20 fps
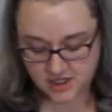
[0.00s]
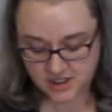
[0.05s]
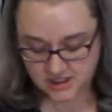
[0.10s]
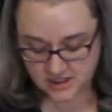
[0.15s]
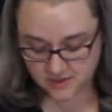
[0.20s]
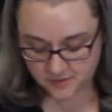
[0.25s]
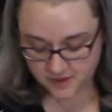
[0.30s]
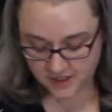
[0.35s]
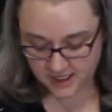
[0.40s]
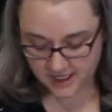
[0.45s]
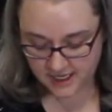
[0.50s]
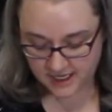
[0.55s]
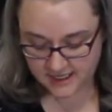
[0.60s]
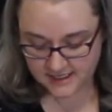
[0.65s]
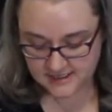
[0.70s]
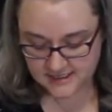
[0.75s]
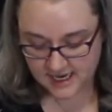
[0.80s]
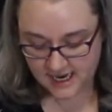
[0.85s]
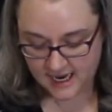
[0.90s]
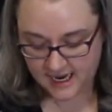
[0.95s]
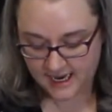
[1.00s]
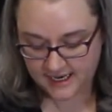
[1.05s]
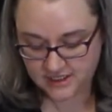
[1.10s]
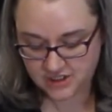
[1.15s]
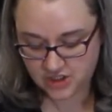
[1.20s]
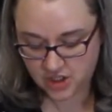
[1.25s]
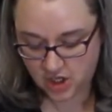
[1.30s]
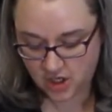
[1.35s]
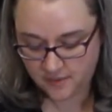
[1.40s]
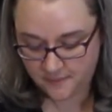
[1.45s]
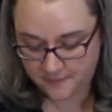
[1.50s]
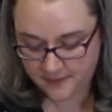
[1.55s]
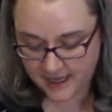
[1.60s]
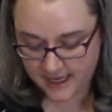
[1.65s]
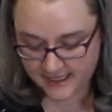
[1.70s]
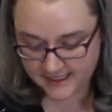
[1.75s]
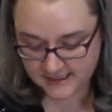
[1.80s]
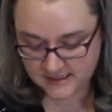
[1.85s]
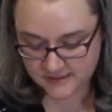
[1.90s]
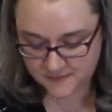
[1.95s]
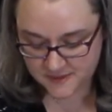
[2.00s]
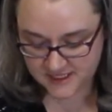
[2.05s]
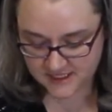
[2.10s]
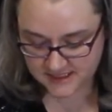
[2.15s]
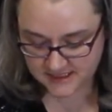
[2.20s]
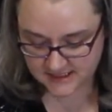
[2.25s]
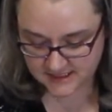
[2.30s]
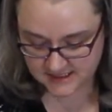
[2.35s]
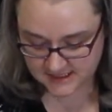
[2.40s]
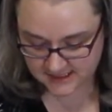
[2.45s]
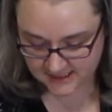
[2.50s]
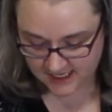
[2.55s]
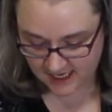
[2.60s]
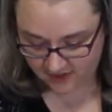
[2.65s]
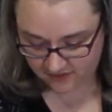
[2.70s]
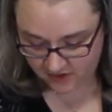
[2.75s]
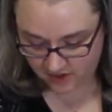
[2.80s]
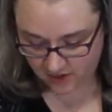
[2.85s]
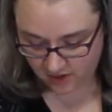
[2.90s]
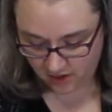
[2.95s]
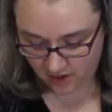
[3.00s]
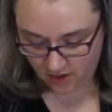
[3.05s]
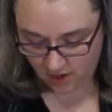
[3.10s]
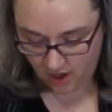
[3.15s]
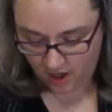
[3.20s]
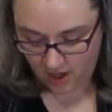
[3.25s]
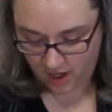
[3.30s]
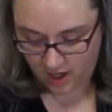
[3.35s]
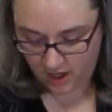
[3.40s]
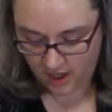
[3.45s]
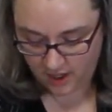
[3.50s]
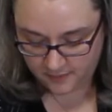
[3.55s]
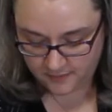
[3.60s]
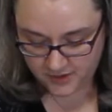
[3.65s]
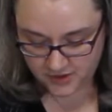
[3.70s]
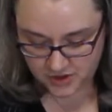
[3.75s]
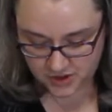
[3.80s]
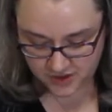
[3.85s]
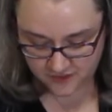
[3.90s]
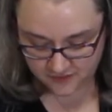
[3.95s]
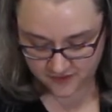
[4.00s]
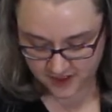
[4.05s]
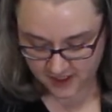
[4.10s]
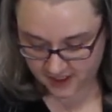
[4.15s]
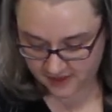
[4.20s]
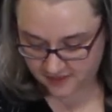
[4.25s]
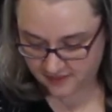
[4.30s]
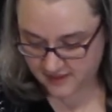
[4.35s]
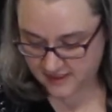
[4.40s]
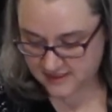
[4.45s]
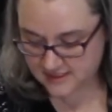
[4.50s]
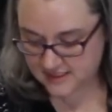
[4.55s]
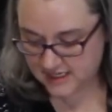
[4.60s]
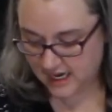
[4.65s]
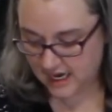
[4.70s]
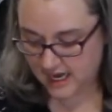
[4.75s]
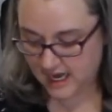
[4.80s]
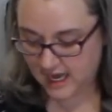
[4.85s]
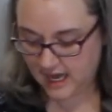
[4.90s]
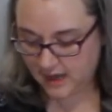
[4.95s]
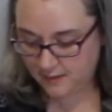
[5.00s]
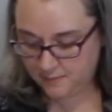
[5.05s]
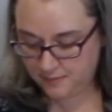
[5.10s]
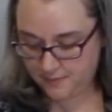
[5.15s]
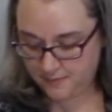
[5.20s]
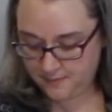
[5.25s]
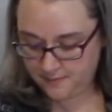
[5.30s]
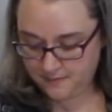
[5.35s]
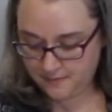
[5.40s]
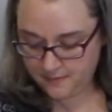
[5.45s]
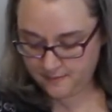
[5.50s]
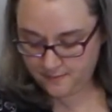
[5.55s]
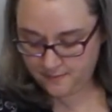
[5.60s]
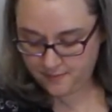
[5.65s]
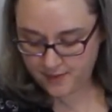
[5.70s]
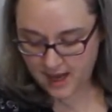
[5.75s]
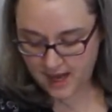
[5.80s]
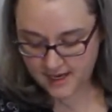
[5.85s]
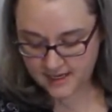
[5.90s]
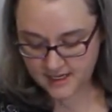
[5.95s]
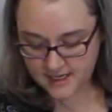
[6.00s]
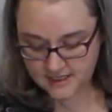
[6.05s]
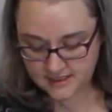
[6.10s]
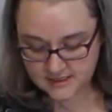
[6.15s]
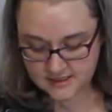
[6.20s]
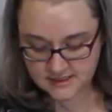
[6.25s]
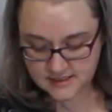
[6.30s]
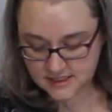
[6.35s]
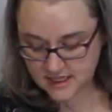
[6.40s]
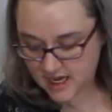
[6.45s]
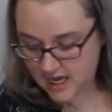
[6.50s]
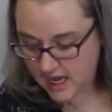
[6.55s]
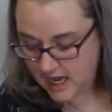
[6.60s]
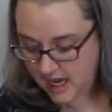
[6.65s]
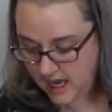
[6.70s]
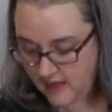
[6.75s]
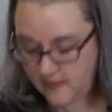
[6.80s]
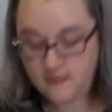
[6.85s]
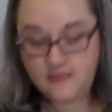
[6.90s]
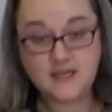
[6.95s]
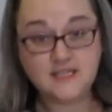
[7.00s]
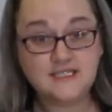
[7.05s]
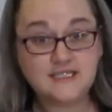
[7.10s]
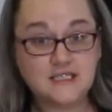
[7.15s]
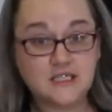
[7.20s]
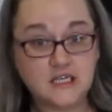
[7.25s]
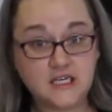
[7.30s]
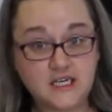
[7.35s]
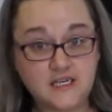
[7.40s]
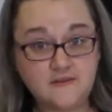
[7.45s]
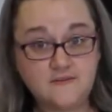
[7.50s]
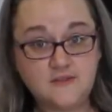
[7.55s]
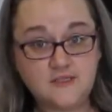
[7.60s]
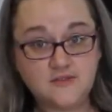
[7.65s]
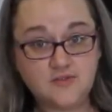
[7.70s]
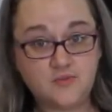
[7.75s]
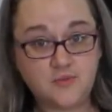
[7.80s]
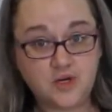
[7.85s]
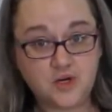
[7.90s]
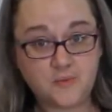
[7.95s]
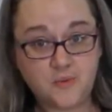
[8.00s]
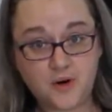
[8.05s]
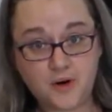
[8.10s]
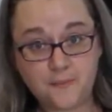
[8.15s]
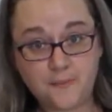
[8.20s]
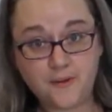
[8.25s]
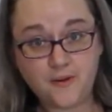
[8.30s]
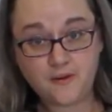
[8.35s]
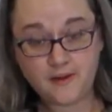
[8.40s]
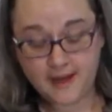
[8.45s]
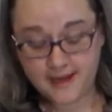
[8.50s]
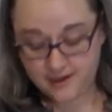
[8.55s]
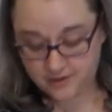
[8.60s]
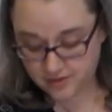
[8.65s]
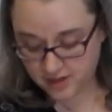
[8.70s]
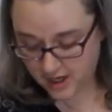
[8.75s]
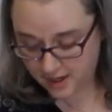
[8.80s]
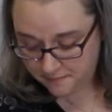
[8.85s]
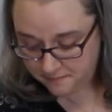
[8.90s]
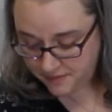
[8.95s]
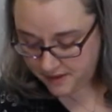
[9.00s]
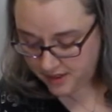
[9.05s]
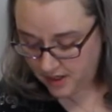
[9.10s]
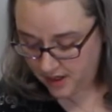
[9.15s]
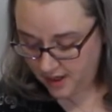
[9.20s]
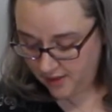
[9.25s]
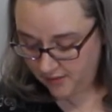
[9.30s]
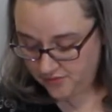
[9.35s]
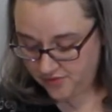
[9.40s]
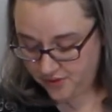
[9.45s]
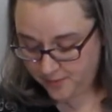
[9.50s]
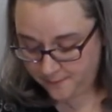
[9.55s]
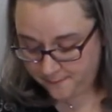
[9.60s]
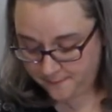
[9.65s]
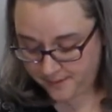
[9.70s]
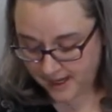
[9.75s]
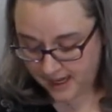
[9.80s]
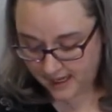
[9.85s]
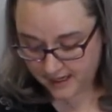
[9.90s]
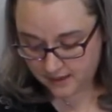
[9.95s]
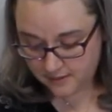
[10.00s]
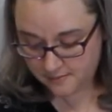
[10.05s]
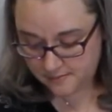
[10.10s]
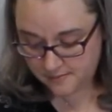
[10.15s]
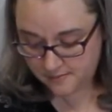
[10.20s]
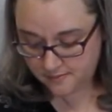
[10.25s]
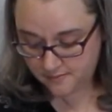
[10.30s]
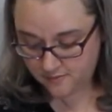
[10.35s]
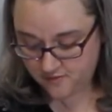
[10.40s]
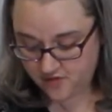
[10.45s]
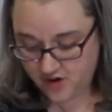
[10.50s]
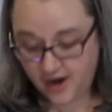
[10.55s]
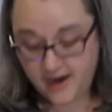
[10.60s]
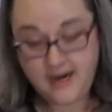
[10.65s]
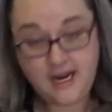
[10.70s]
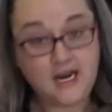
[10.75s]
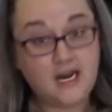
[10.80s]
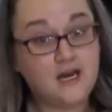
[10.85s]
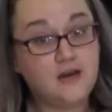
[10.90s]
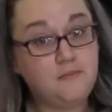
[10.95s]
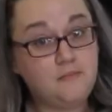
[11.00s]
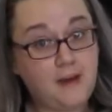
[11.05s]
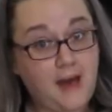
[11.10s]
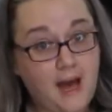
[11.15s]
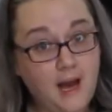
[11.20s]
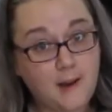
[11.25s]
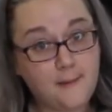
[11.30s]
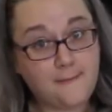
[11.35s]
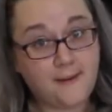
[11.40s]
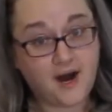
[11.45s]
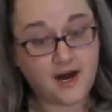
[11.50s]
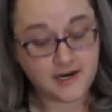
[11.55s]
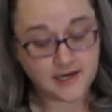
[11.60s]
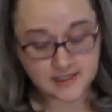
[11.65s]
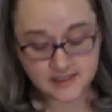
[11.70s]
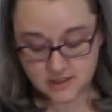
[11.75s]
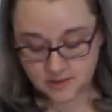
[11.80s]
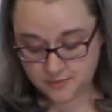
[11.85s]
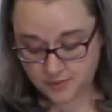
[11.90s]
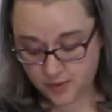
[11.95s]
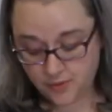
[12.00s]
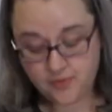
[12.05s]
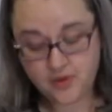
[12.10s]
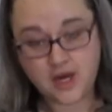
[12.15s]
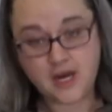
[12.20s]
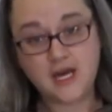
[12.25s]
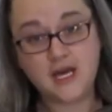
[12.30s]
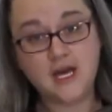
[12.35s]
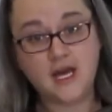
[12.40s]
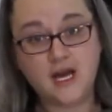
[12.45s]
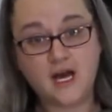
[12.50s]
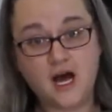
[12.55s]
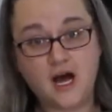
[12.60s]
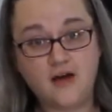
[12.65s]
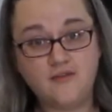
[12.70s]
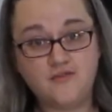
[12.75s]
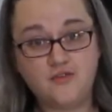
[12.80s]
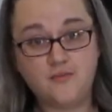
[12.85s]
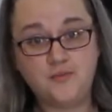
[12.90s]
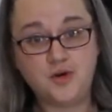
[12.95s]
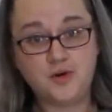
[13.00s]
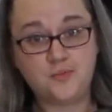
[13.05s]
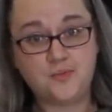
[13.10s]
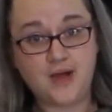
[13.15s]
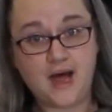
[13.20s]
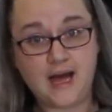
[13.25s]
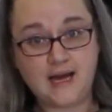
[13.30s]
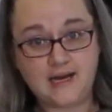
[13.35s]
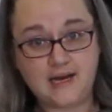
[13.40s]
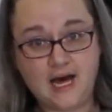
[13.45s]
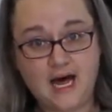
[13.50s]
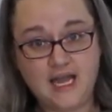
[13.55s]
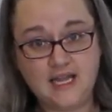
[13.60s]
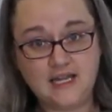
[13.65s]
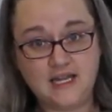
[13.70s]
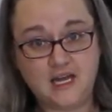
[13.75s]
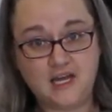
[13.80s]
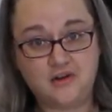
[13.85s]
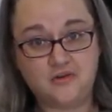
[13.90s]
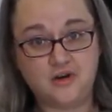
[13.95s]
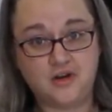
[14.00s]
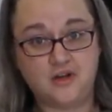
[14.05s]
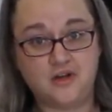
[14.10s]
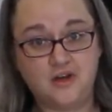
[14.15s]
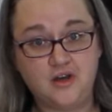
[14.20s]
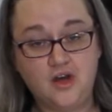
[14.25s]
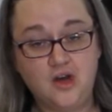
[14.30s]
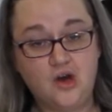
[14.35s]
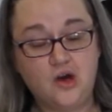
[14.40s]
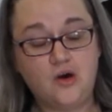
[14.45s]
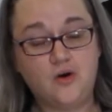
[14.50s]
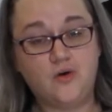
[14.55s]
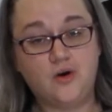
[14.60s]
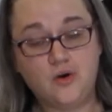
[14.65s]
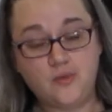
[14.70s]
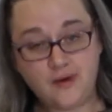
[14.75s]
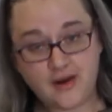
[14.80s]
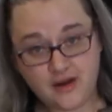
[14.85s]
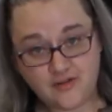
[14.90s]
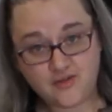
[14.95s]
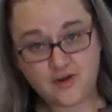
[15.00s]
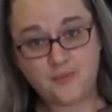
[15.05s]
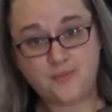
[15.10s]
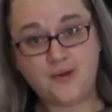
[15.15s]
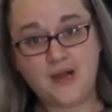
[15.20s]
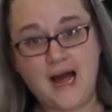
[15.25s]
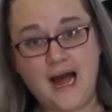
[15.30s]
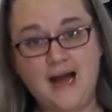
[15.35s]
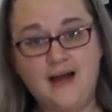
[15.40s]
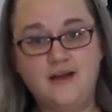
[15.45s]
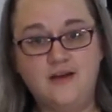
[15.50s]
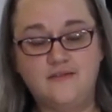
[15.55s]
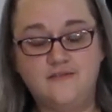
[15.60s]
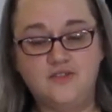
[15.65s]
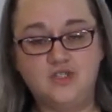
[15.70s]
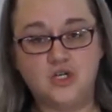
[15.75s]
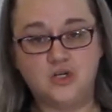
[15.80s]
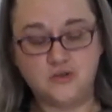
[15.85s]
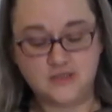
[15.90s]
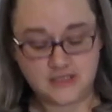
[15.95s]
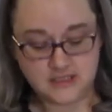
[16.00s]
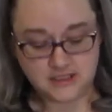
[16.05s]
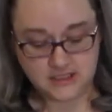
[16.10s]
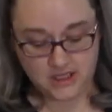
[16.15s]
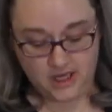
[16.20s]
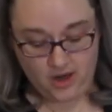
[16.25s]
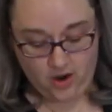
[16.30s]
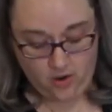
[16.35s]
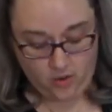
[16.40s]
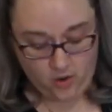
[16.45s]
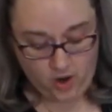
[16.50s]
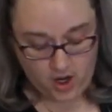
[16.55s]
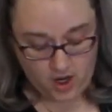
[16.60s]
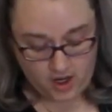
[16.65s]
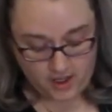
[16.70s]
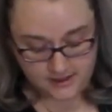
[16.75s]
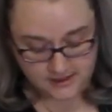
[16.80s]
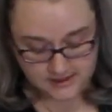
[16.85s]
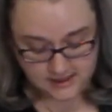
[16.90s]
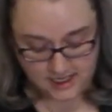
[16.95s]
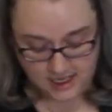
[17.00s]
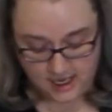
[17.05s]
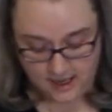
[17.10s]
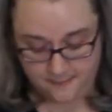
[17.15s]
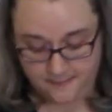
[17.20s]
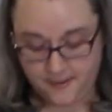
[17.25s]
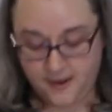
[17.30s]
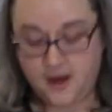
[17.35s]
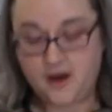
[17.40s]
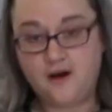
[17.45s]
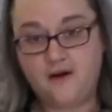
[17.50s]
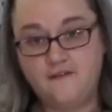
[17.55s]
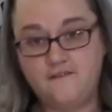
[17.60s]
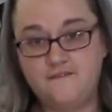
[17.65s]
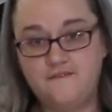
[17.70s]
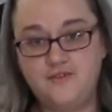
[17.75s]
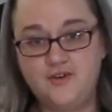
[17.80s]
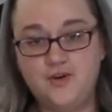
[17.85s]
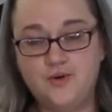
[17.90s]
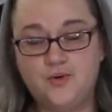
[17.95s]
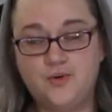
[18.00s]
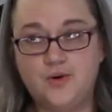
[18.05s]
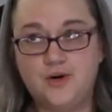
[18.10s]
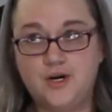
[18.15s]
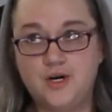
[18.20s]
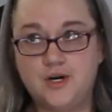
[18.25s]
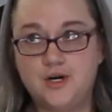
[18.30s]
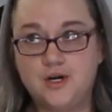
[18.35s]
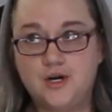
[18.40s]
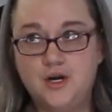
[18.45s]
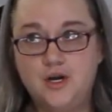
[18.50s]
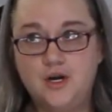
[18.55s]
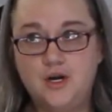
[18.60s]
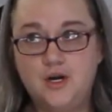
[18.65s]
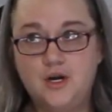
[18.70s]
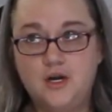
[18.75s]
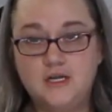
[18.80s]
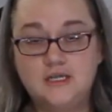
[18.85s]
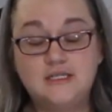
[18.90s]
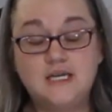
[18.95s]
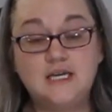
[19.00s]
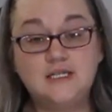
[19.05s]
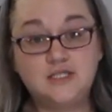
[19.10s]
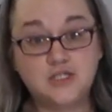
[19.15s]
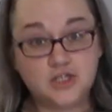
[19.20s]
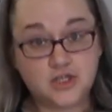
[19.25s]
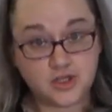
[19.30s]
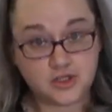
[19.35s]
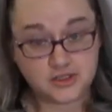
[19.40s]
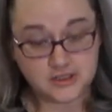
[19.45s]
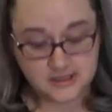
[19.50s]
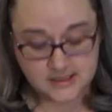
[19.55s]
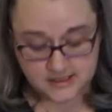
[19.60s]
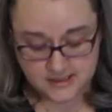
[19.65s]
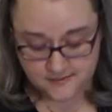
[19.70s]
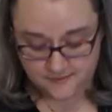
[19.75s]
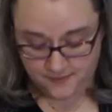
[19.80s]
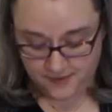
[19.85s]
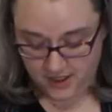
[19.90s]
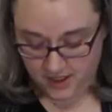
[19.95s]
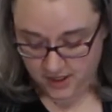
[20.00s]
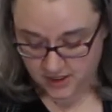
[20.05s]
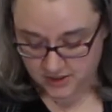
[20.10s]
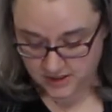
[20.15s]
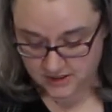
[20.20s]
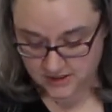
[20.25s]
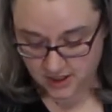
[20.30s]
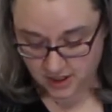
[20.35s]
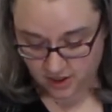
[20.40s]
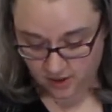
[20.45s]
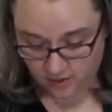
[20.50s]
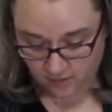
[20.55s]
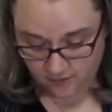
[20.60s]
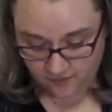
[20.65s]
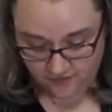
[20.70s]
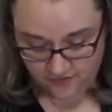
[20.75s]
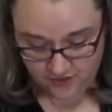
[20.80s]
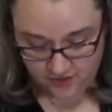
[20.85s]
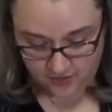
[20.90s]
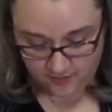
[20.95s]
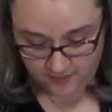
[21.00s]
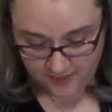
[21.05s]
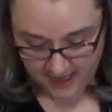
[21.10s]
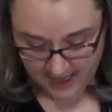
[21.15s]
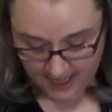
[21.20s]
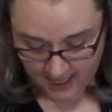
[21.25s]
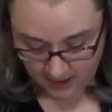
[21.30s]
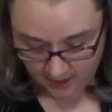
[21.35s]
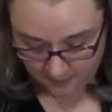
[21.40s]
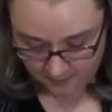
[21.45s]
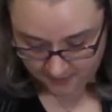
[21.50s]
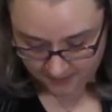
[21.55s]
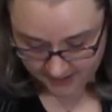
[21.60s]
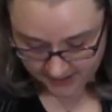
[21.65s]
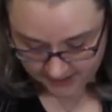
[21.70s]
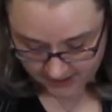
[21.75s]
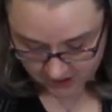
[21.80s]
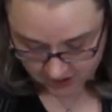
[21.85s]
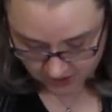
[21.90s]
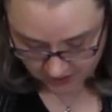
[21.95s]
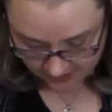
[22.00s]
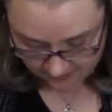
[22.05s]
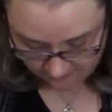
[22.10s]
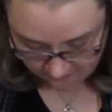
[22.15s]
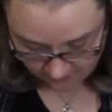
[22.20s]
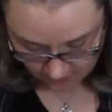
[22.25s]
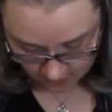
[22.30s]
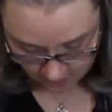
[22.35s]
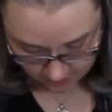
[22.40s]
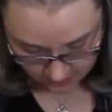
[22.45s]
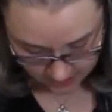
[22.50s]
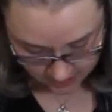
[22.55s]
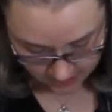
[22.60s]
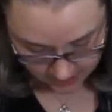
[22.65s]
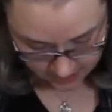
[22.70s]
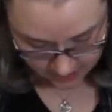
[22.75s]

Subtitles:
So we're going to attach our bodice pieces together. You should have cut the top bodice and the sleeves from your purple lycra. The bottom, front and back bodice are both going to get cut from your black cotton lycra or whatever black you've chosen to go on top of your tentacles. So for the back, pretty straightforward.